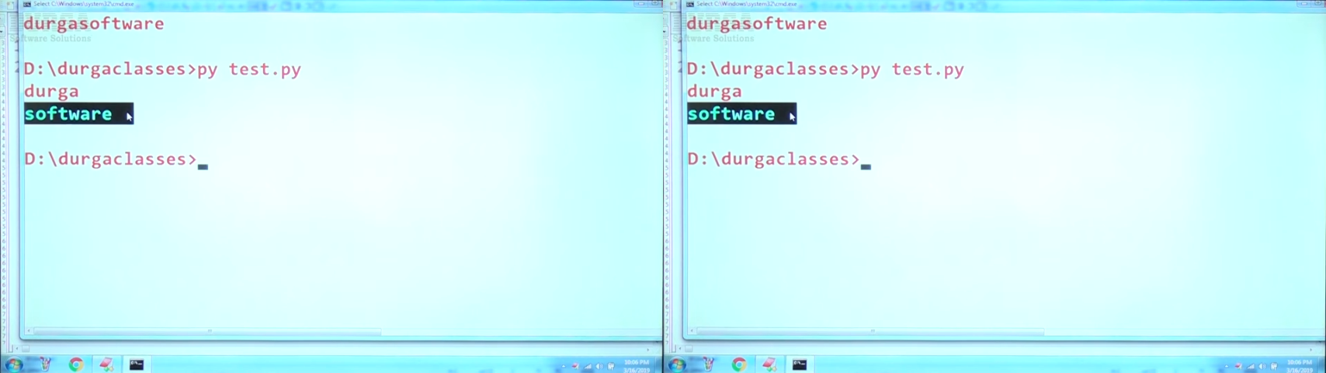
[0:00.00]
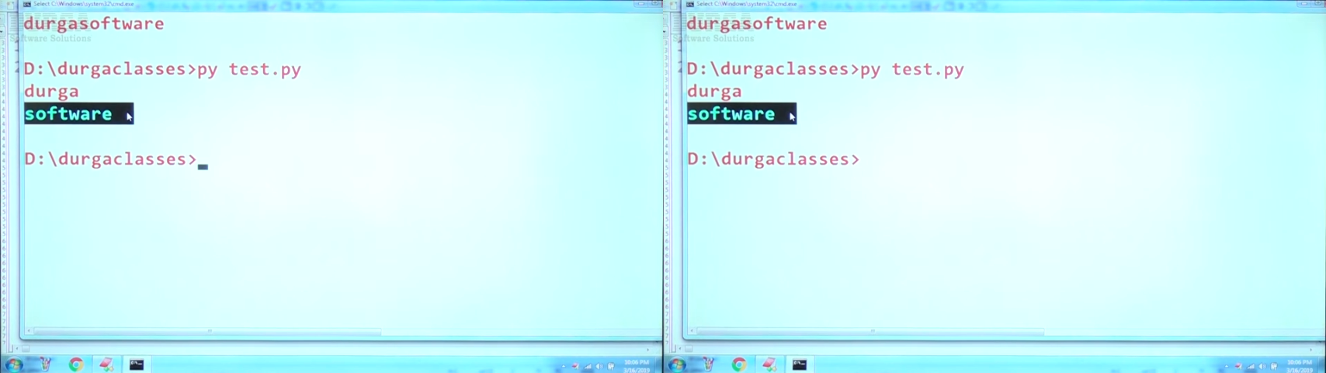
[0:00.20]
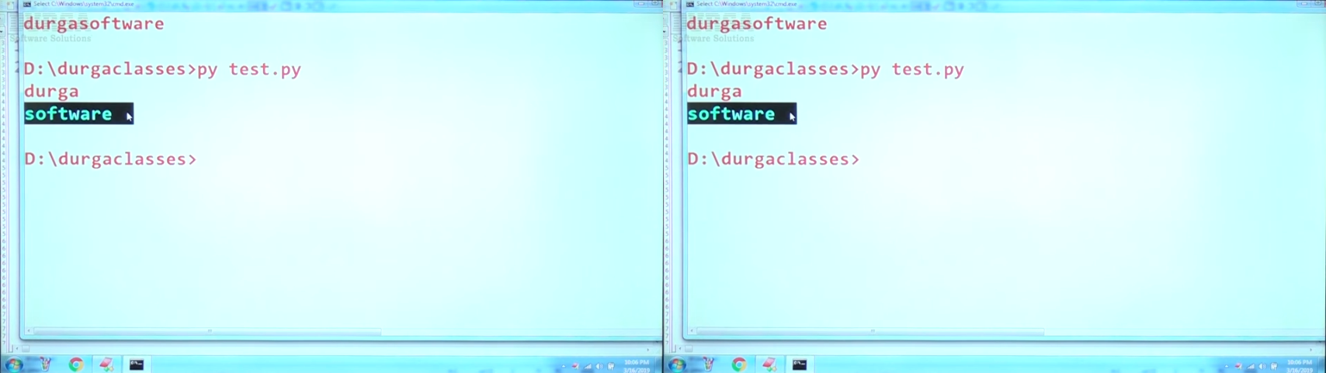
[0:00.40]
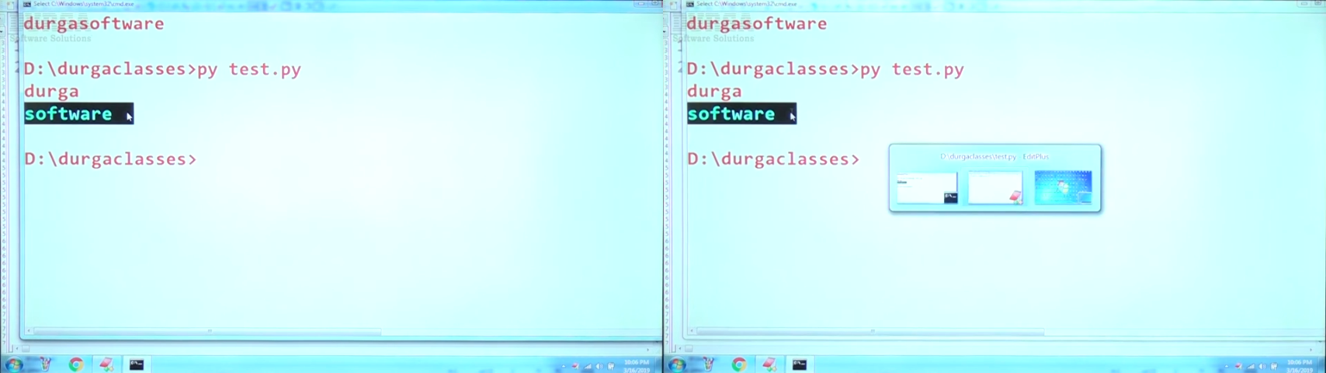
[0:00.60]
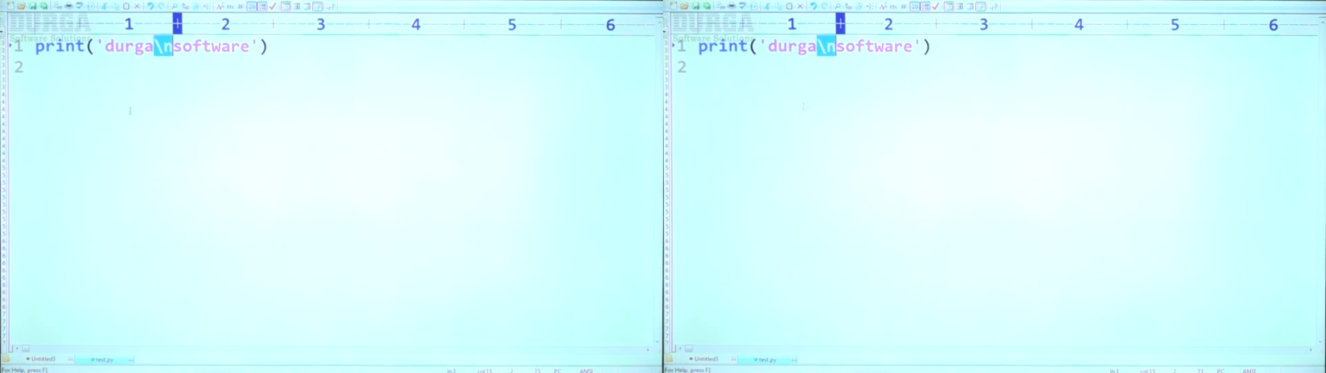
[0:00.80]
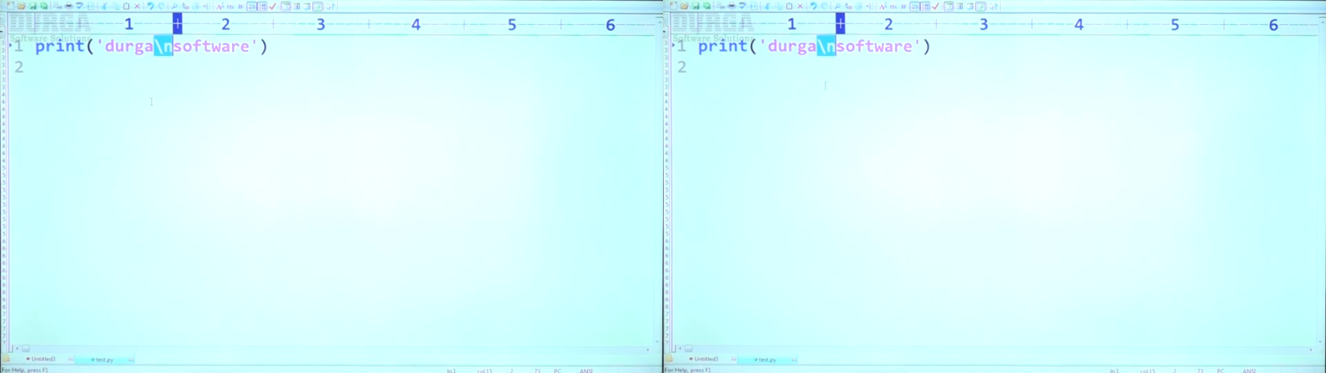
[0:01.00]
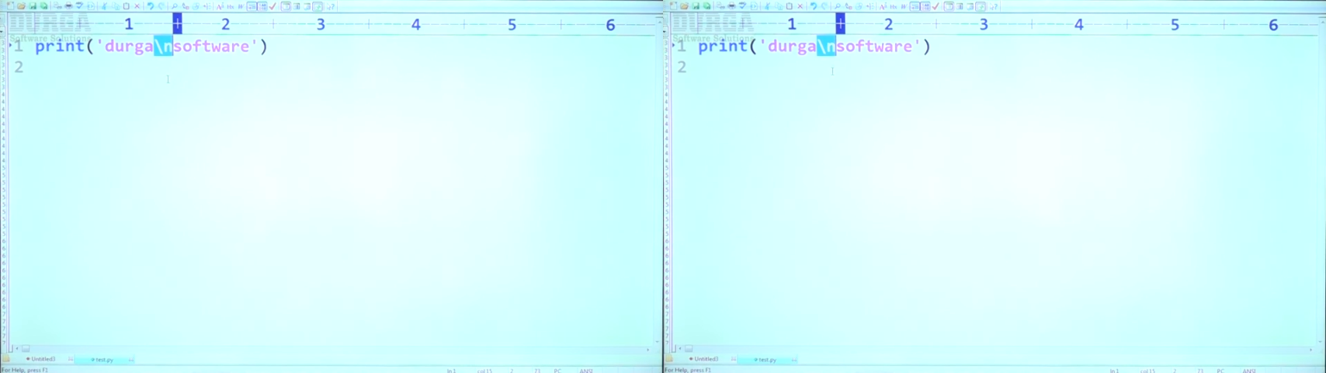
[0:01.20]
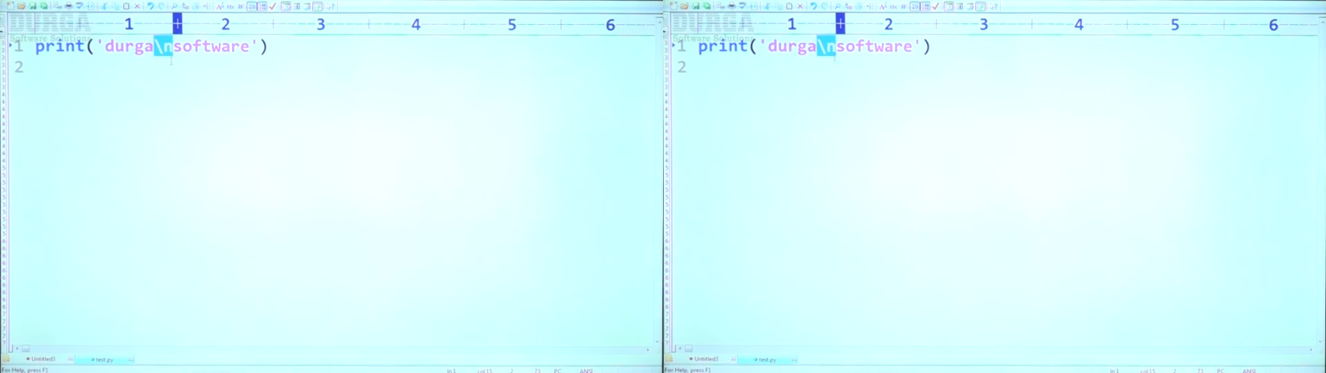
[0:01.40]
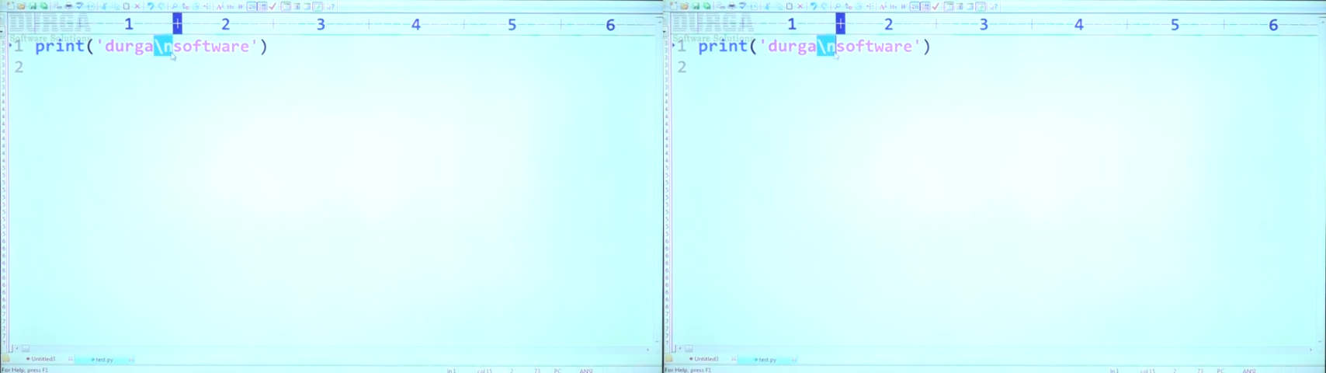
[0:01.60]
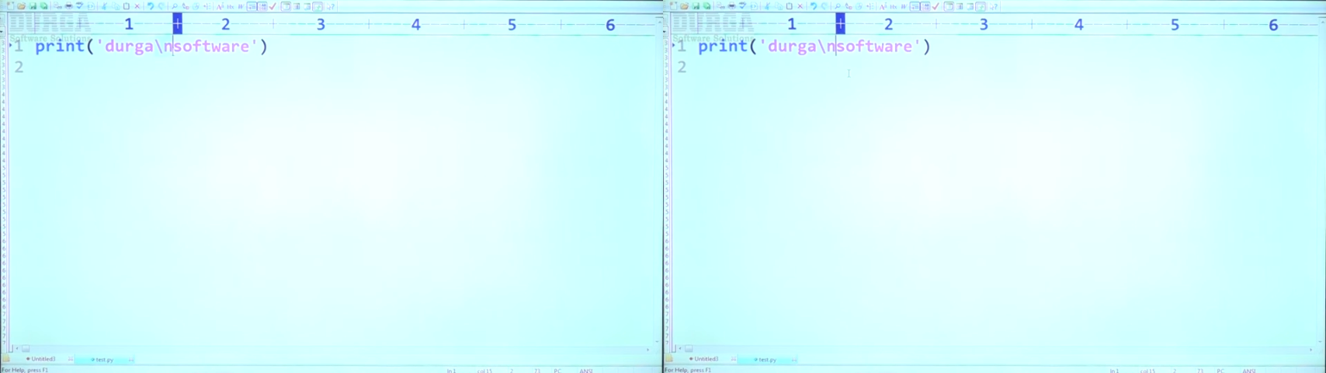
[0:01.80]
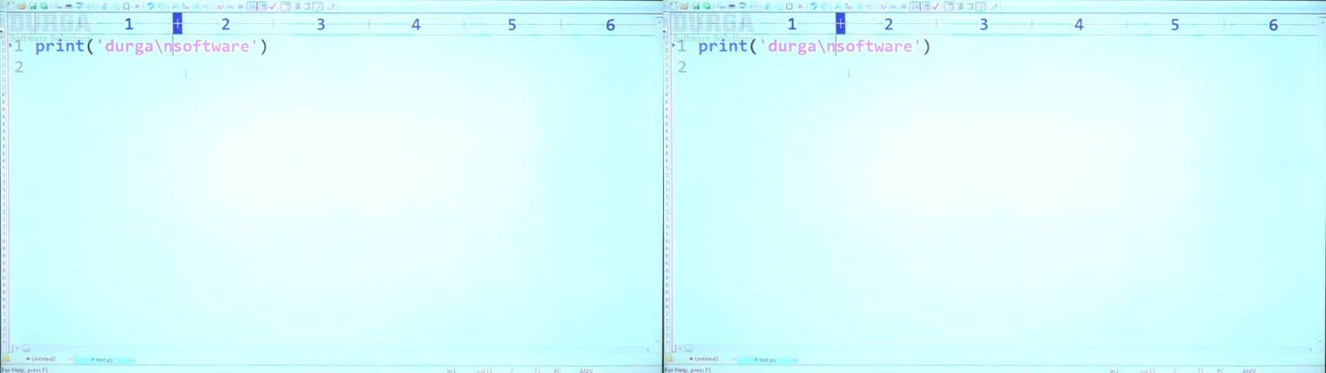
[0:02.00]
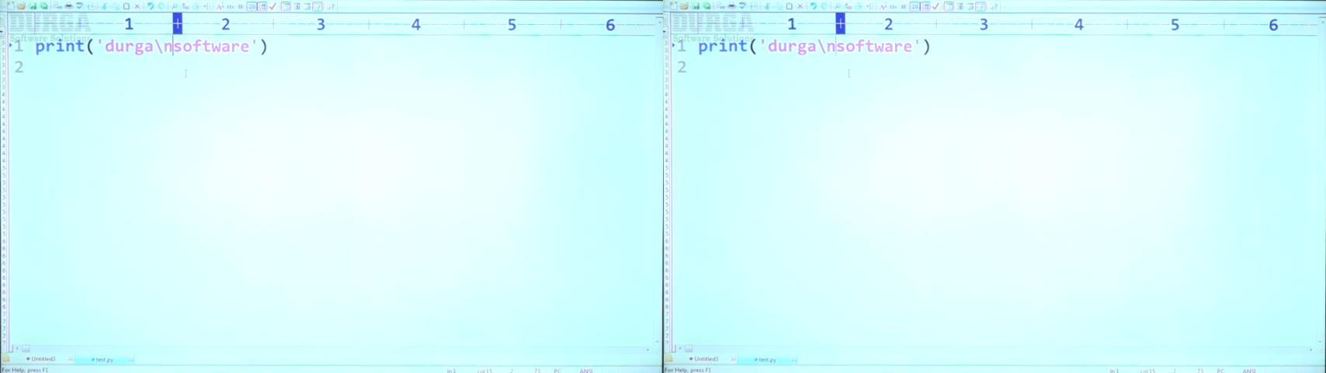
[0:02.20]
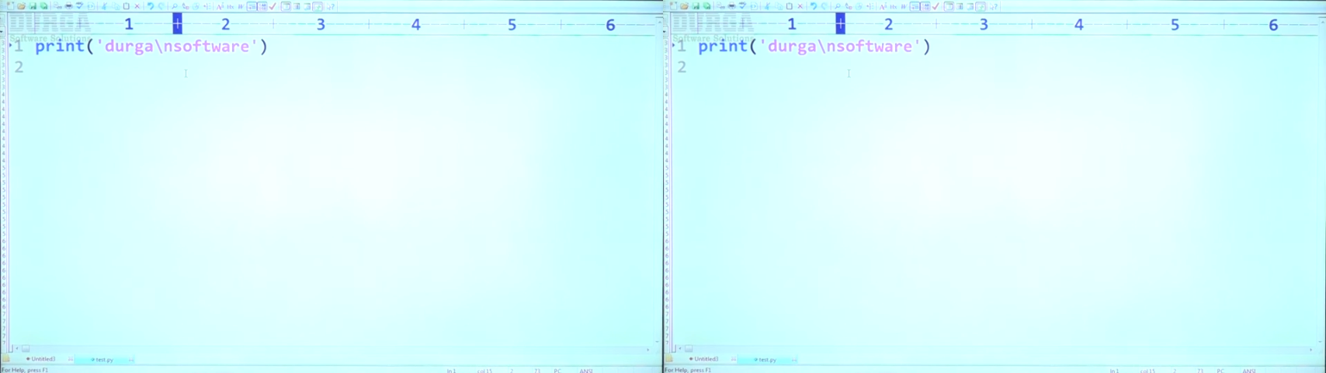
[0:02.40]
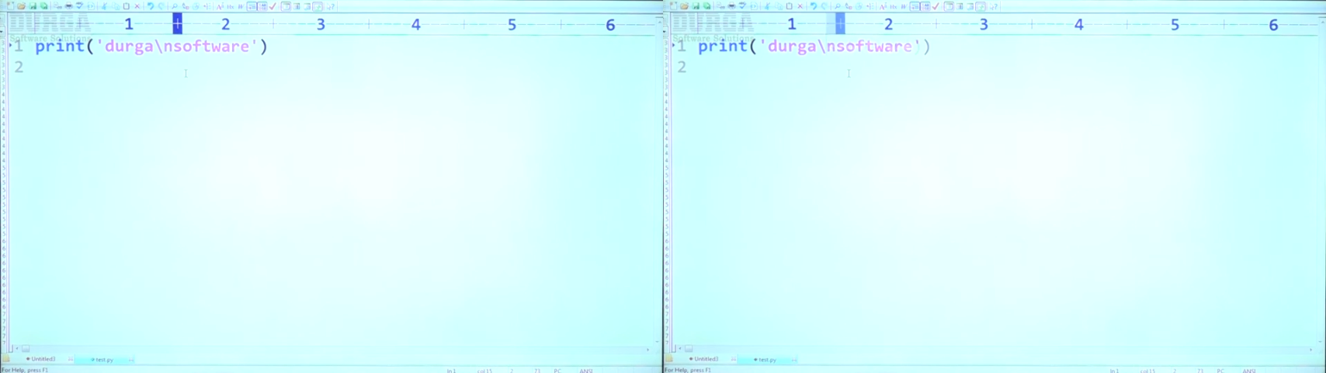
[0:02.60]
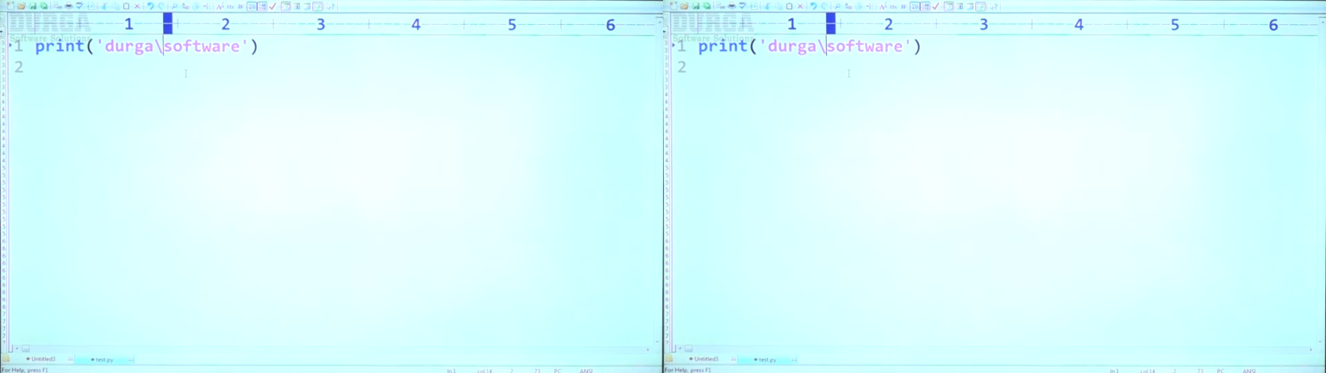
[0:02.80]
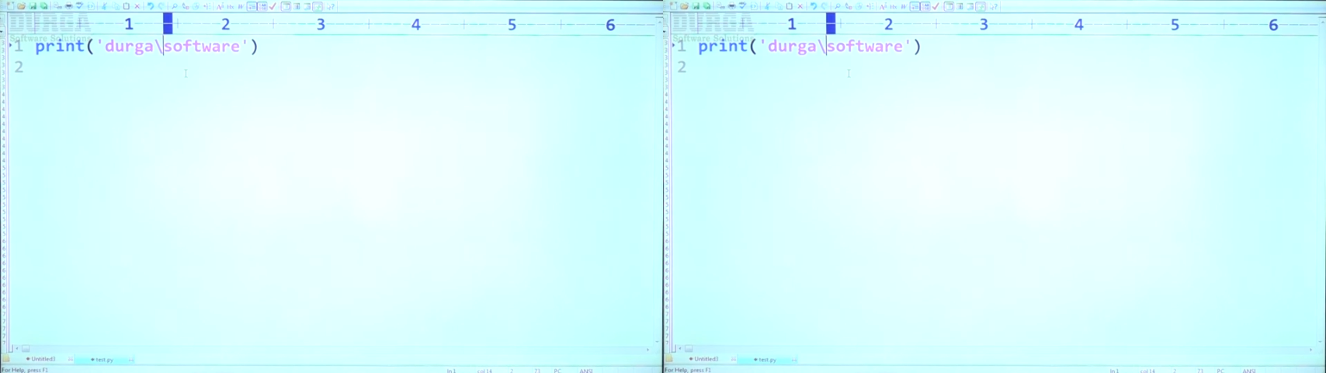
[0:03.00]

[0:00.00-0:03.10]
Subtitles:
Nobody's mouth can be seen.